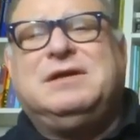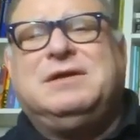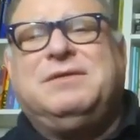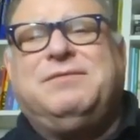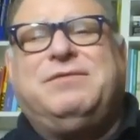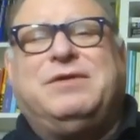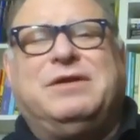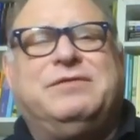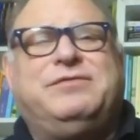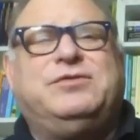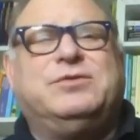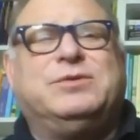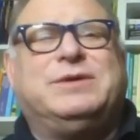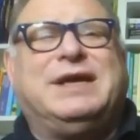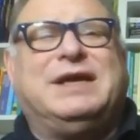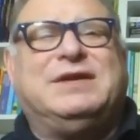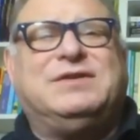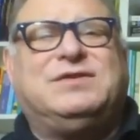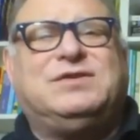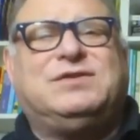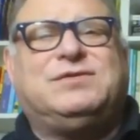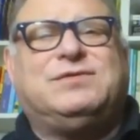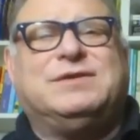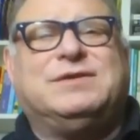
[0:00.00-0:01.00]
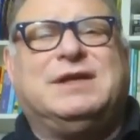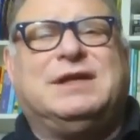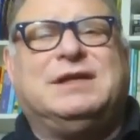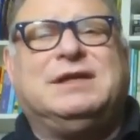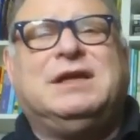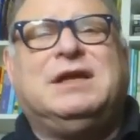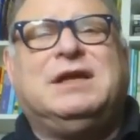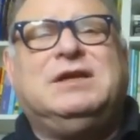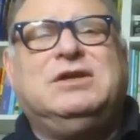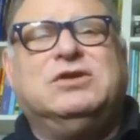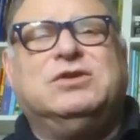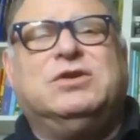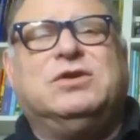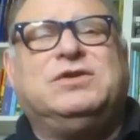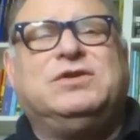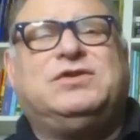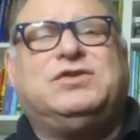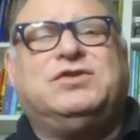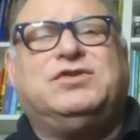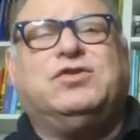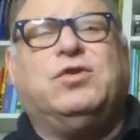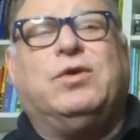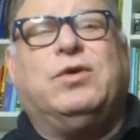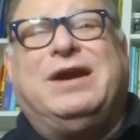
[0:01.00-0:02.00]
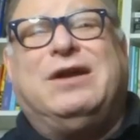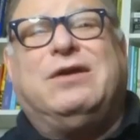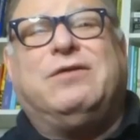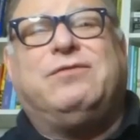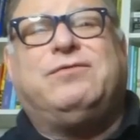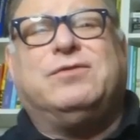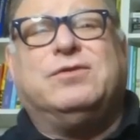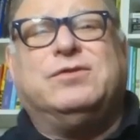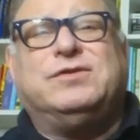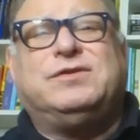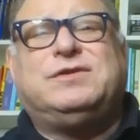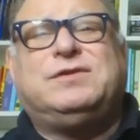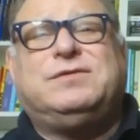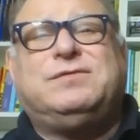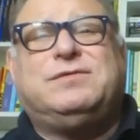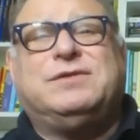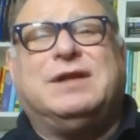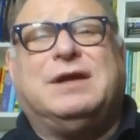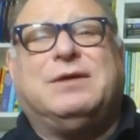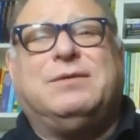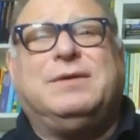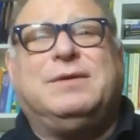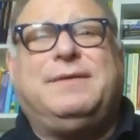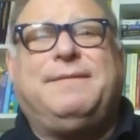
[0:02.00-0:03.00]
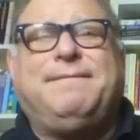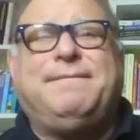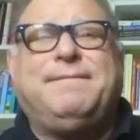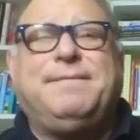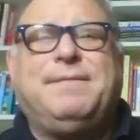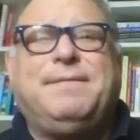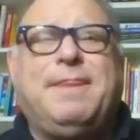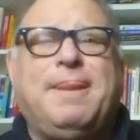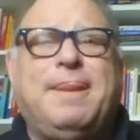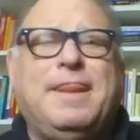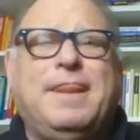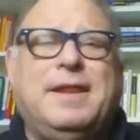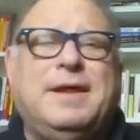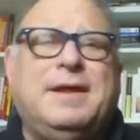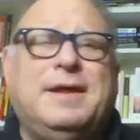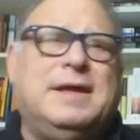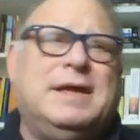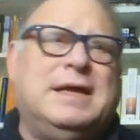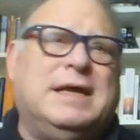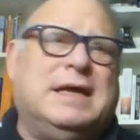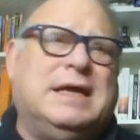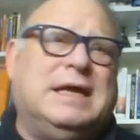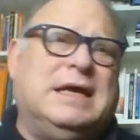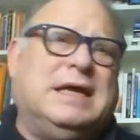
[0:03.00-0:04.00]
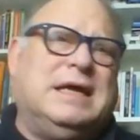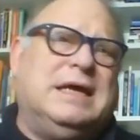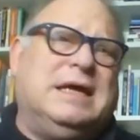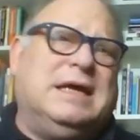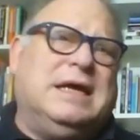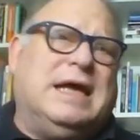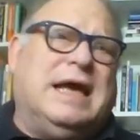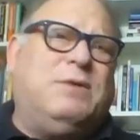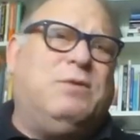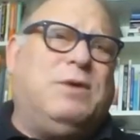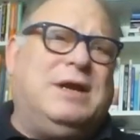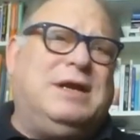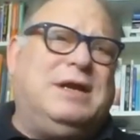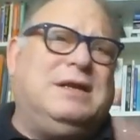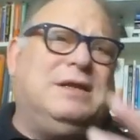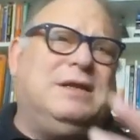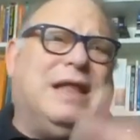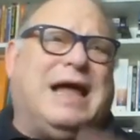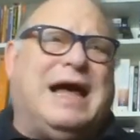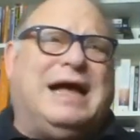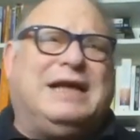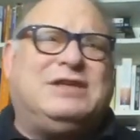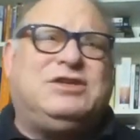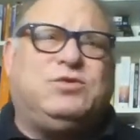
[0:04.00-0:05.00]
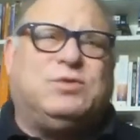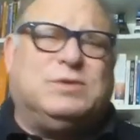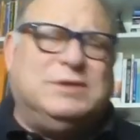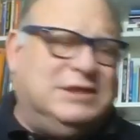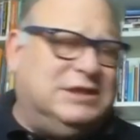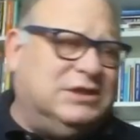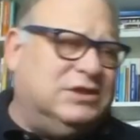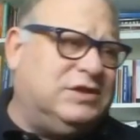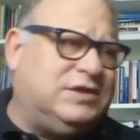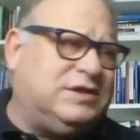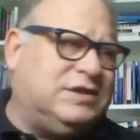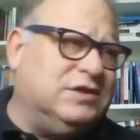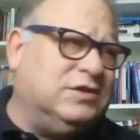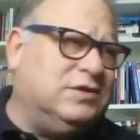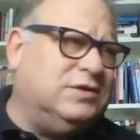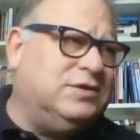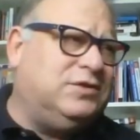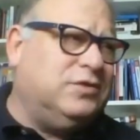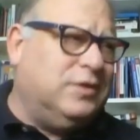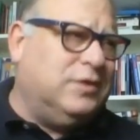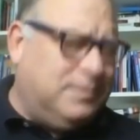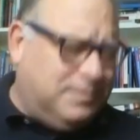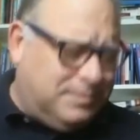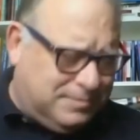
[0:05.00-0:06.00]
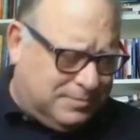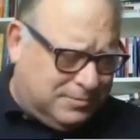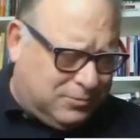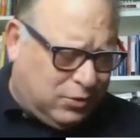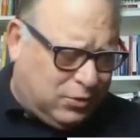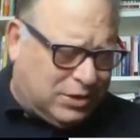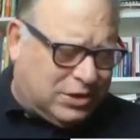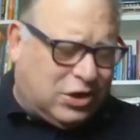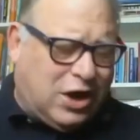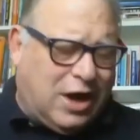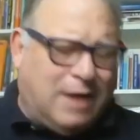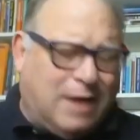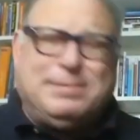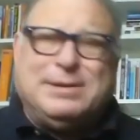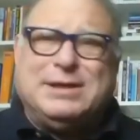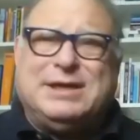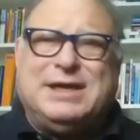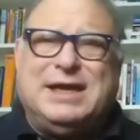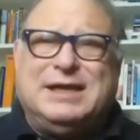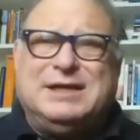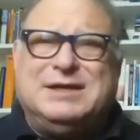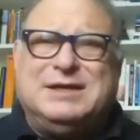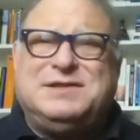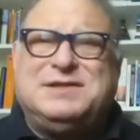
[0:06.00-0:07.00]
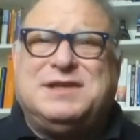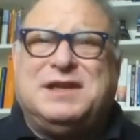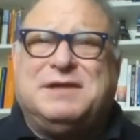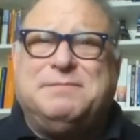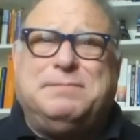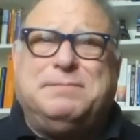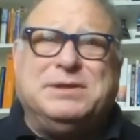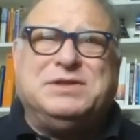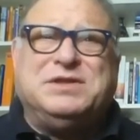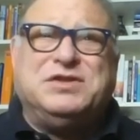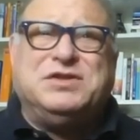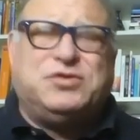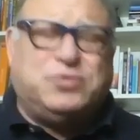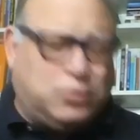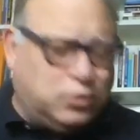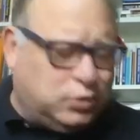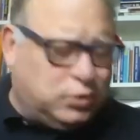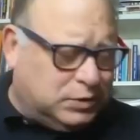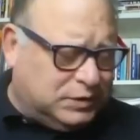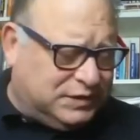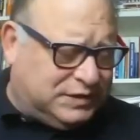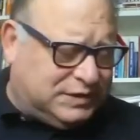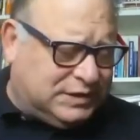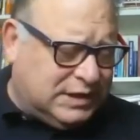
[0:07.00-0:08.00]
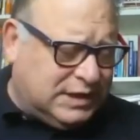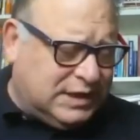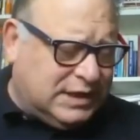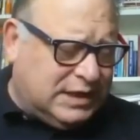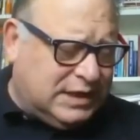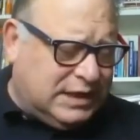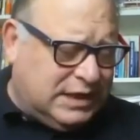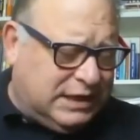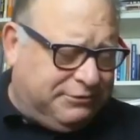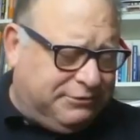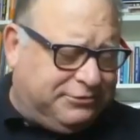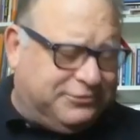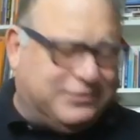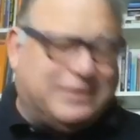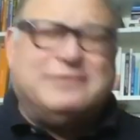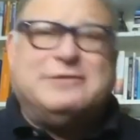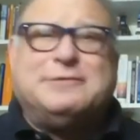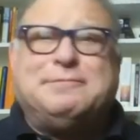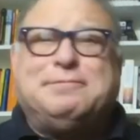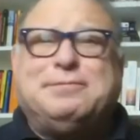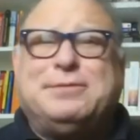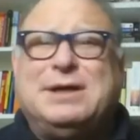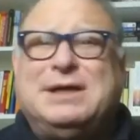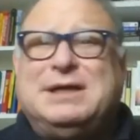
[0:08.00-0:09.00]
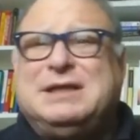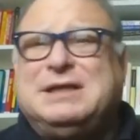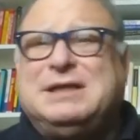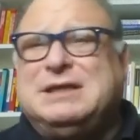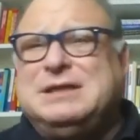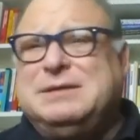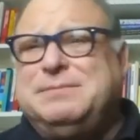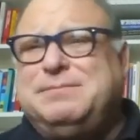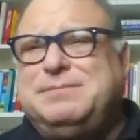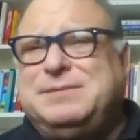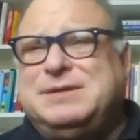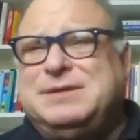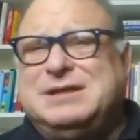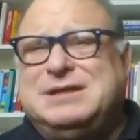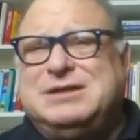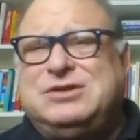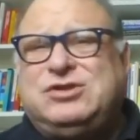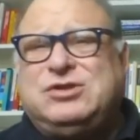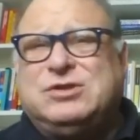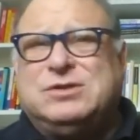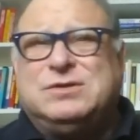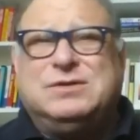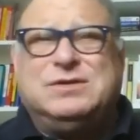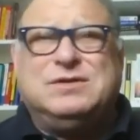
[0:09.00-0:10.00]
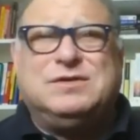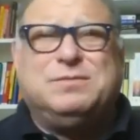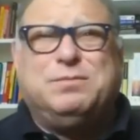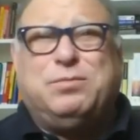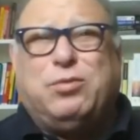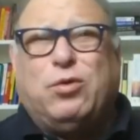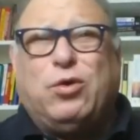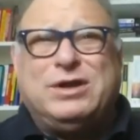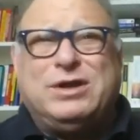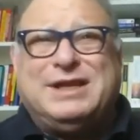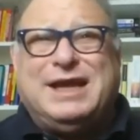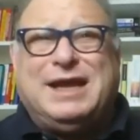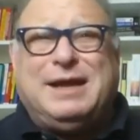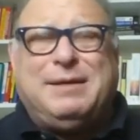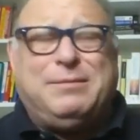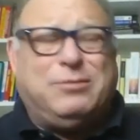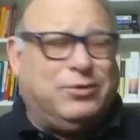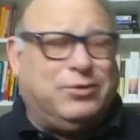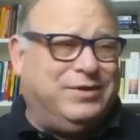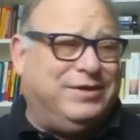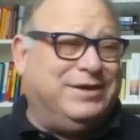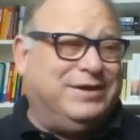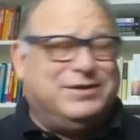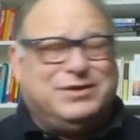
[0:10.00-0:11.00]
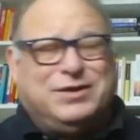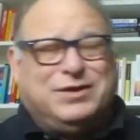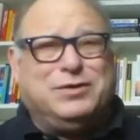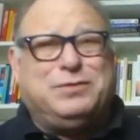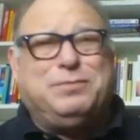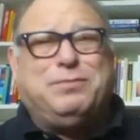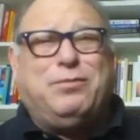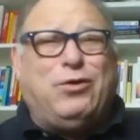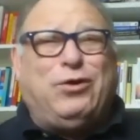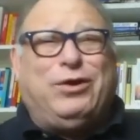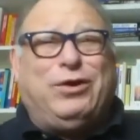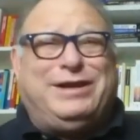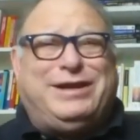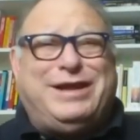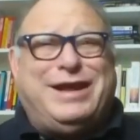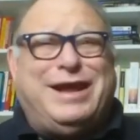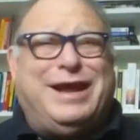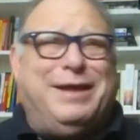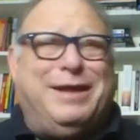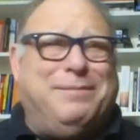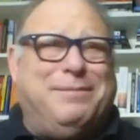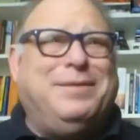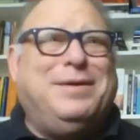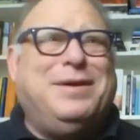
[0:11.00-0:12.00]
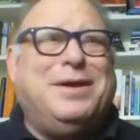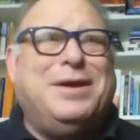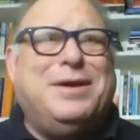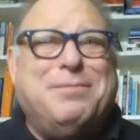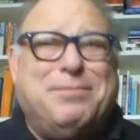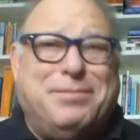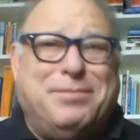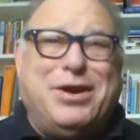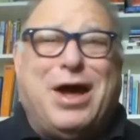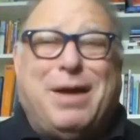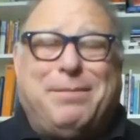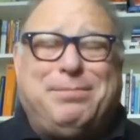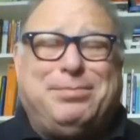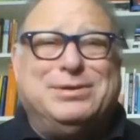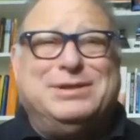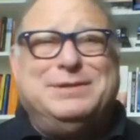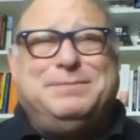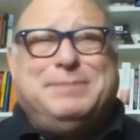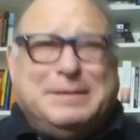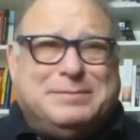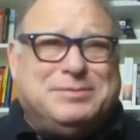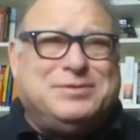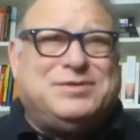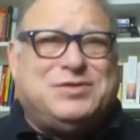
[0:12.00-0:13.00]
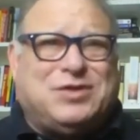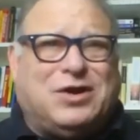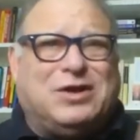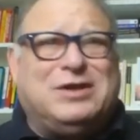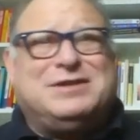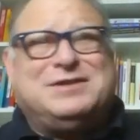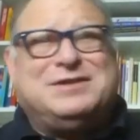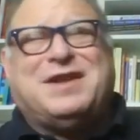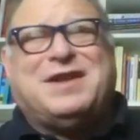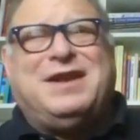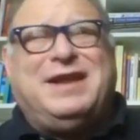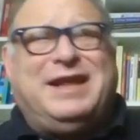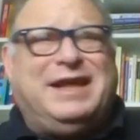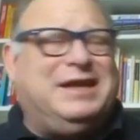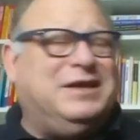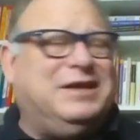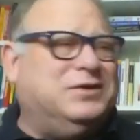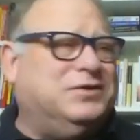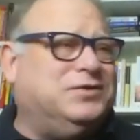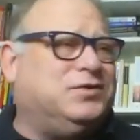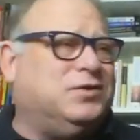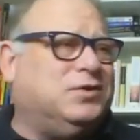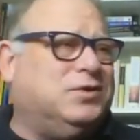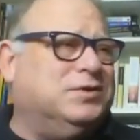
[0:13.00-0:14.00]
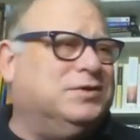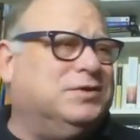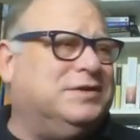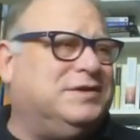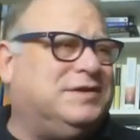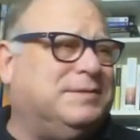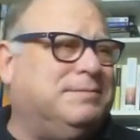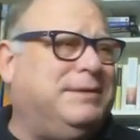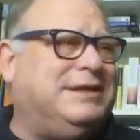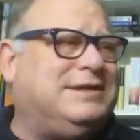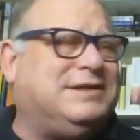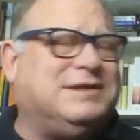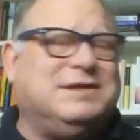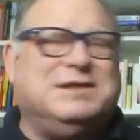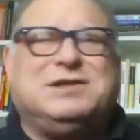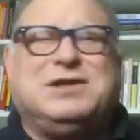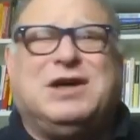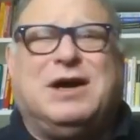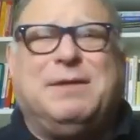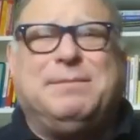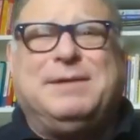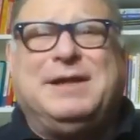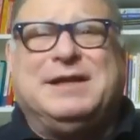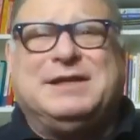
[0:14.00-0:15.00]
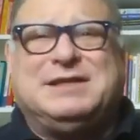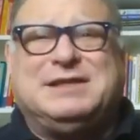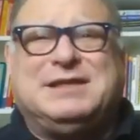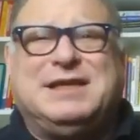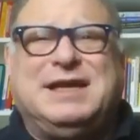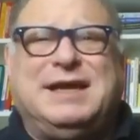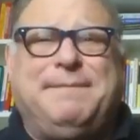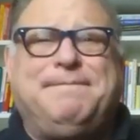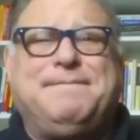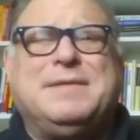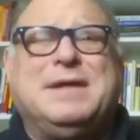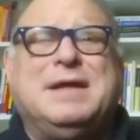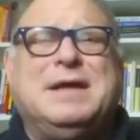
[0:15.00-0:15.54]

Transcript: very few cases for that. You notice there's no error flows for that one. And one last one here, just to go into a more complicated set of business rules. If you've ever played the children's board game or the adult board game, Monopoly, people started this at 8 years old. It's an amazingly complex game.